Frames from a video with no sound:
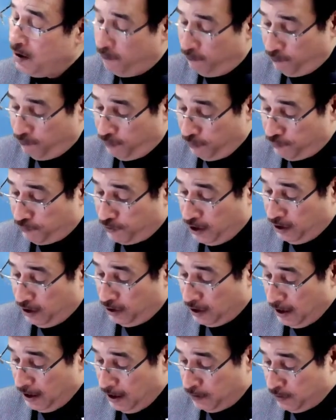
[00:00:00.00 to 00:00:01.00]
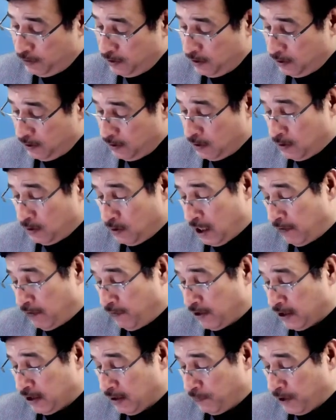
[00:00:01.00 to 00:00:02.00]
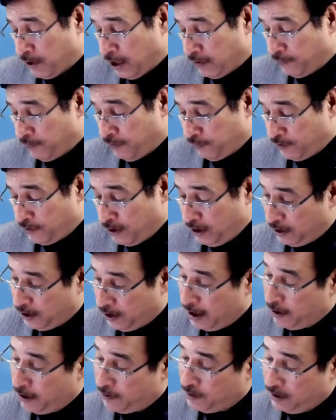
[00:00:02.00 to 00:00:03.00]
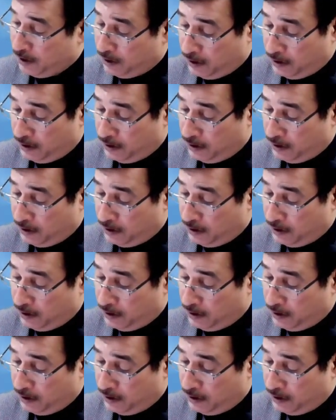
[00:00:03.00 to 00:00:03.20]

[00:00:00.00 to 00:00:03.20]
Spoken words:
15,000, so I will subtract 15,000.